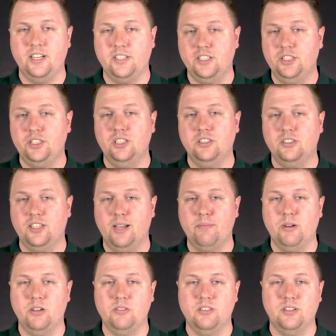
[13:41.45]
additional
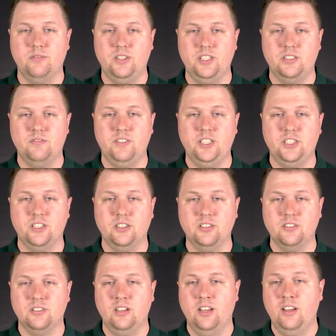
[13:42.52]
demos of these
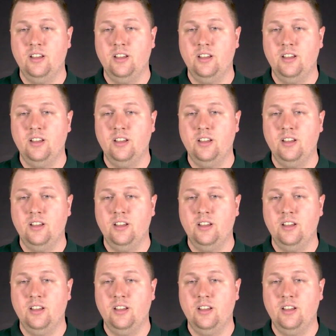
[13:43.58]
features,